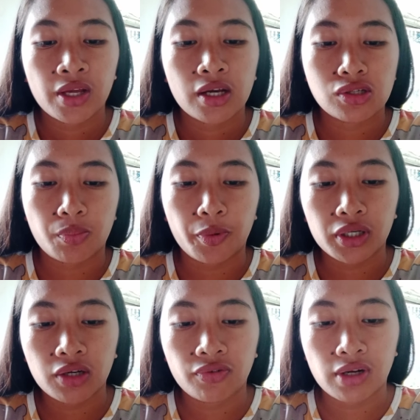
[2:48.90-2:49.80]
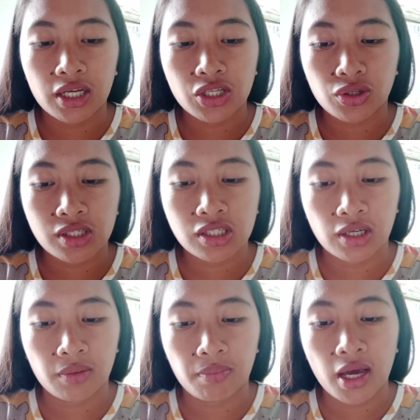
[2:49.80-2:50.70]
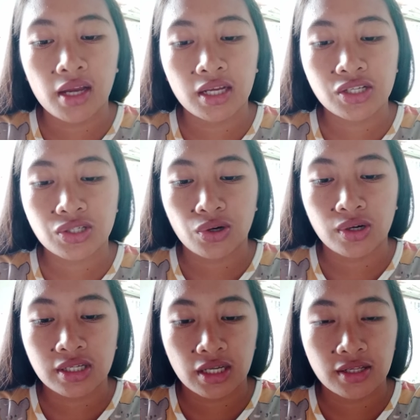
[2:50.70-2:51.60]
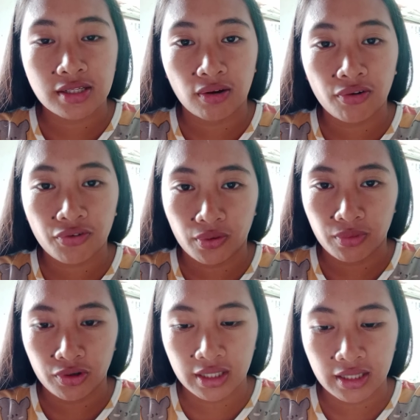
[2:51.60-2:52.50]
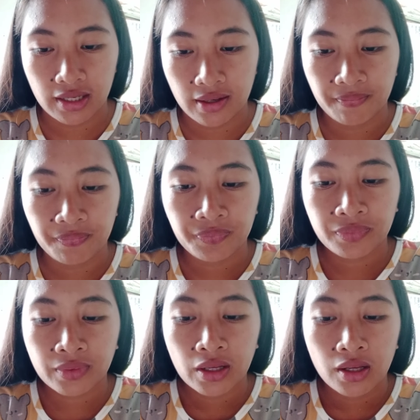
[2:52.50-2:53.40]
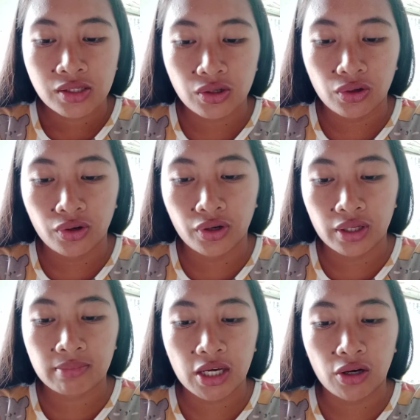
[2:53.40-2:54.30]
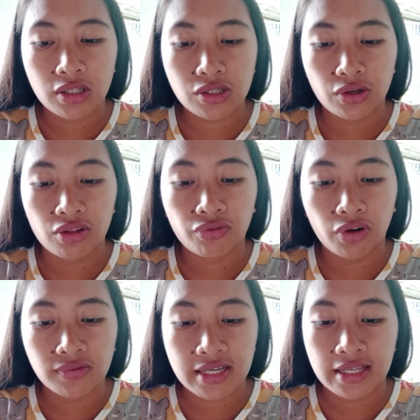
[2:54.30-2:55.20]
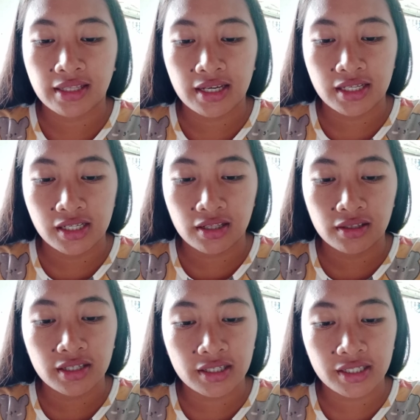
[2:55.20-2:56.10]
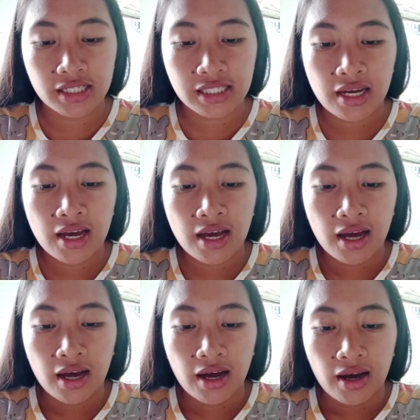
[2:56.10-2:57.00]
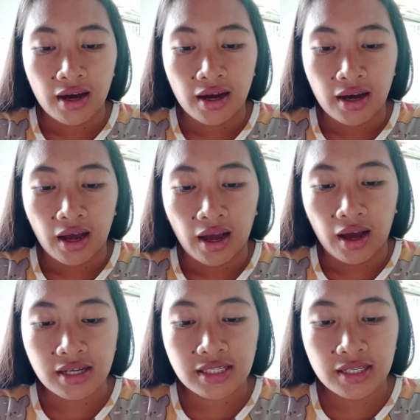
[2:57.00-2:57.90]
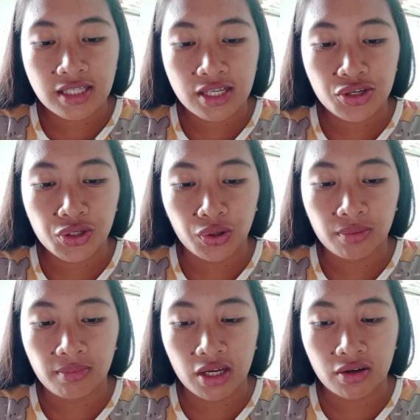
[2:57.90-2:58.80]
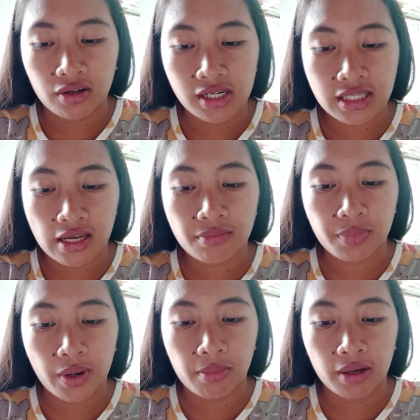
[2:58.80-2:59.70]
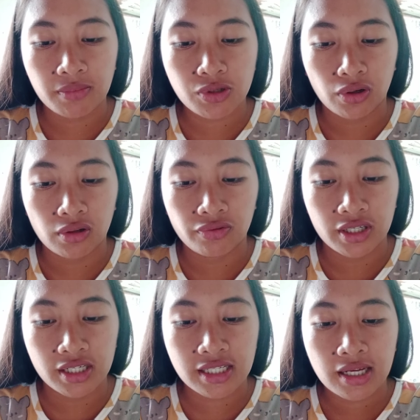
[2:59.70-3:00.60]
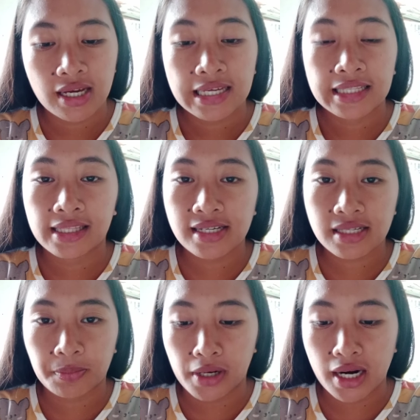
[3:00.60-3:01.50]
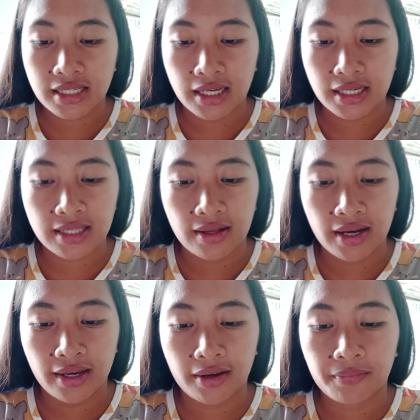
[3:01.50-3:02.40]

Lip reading: supportive relationship and a strong sense of community. So it may also involve engaging learners as decision makers and problem solvers. This process like